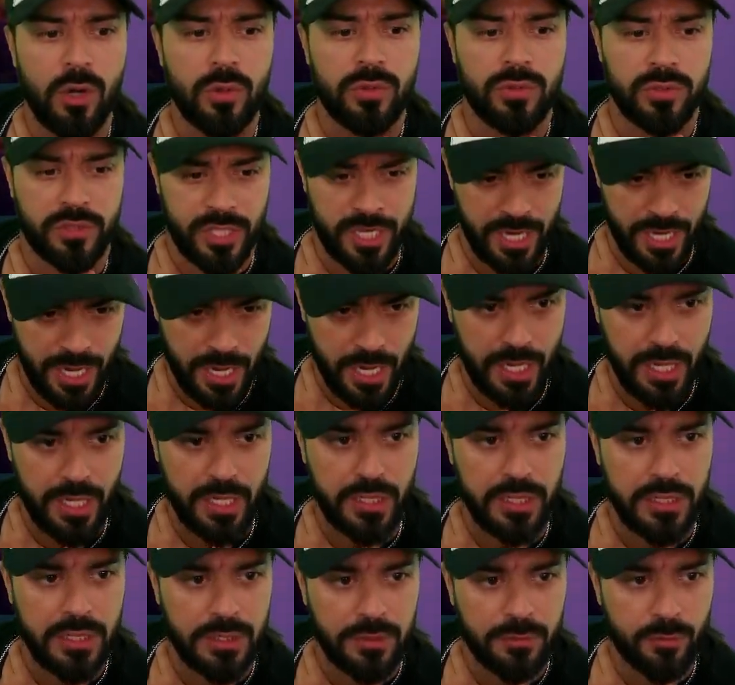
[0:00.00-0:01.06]
Okay.
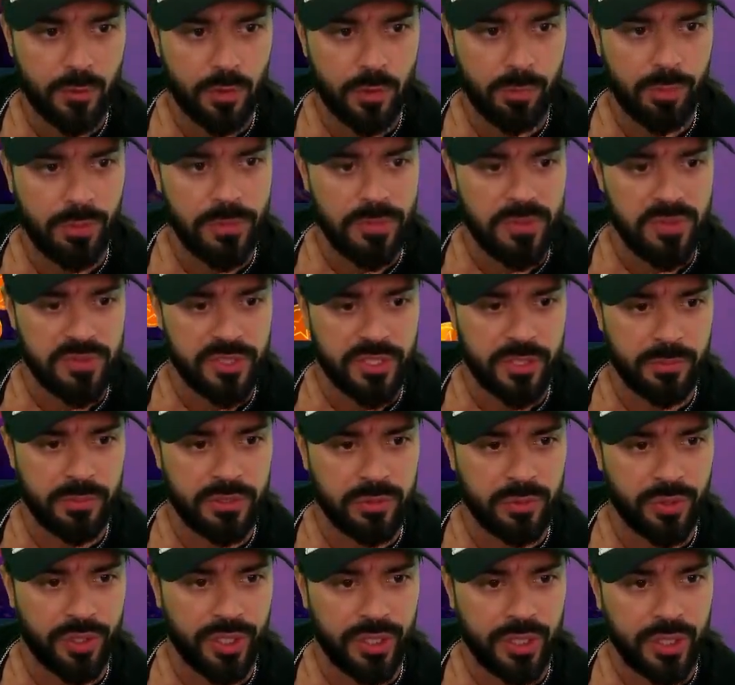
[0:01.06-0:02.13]
4 premiums there in
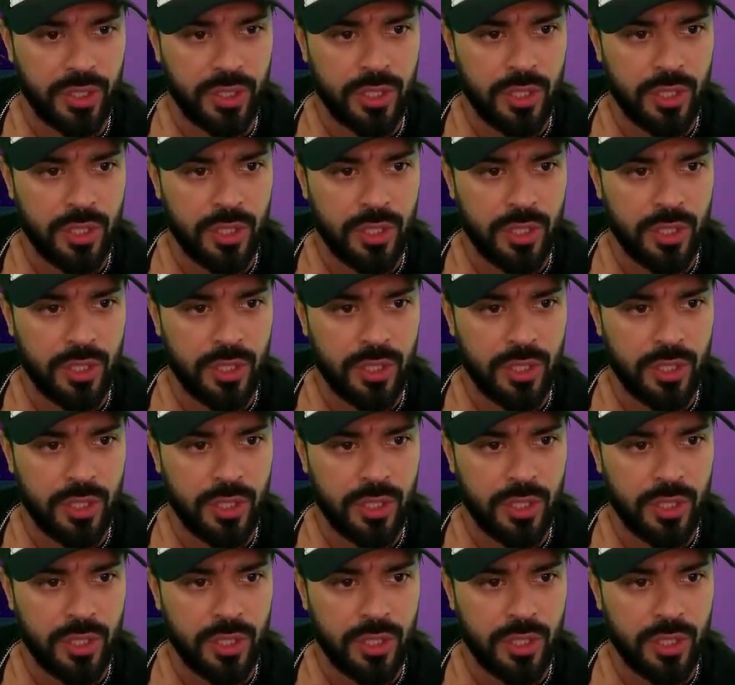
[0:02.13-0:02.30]
between.